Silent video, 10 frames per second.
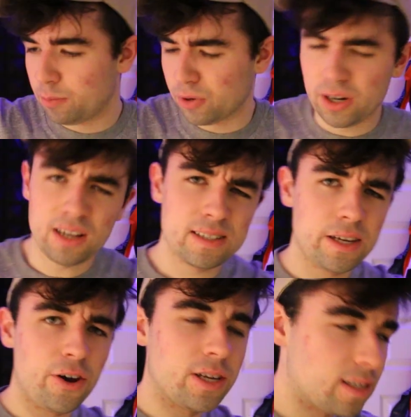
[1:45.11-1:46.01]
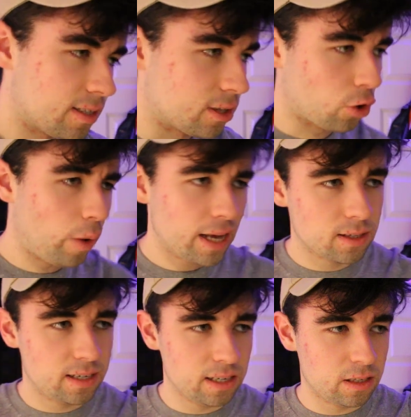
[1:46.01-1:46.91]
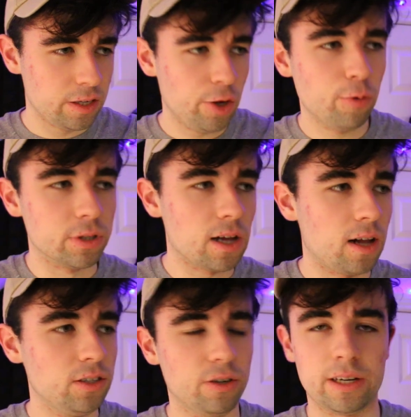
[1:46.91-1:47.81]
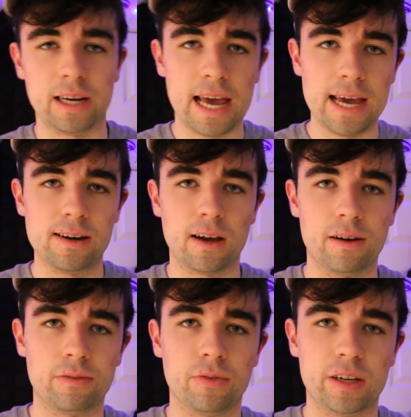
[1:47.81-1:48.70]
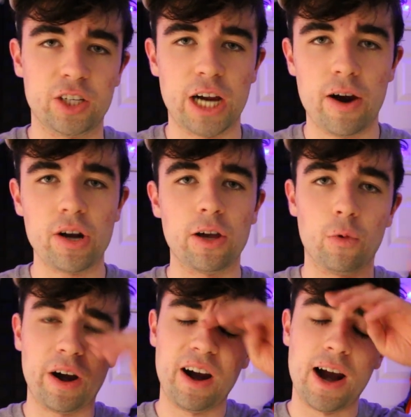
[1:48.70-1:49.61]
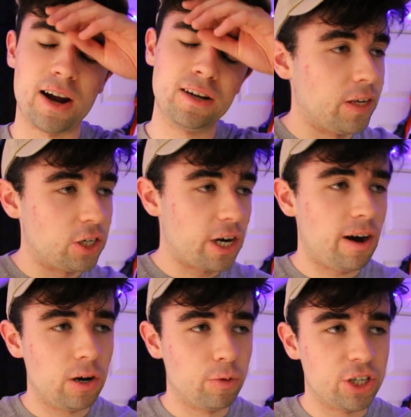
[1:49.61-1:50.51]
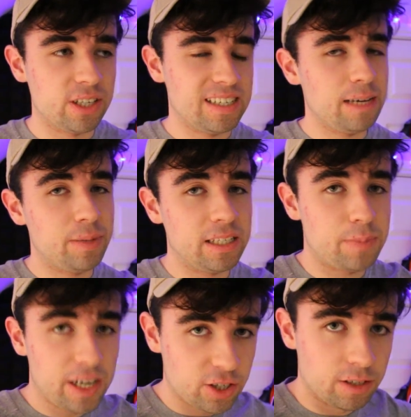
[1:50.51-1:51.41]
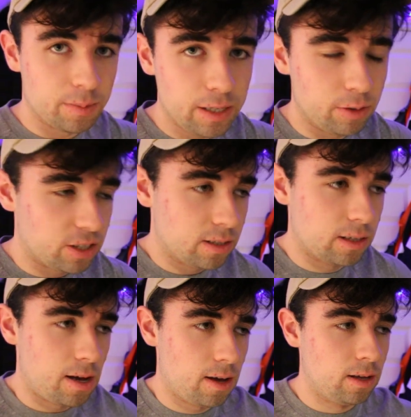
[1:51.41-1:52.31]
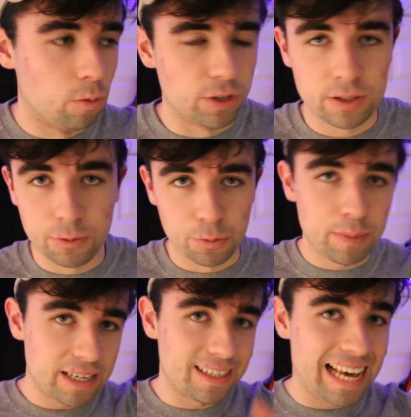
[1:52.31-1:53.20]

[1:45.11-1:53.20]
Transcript: But in all seriousness, the Quest DCU was all done in aid of a charity, Aware Ireland, a charity which is deeply special to me, which is uh, one to do with mental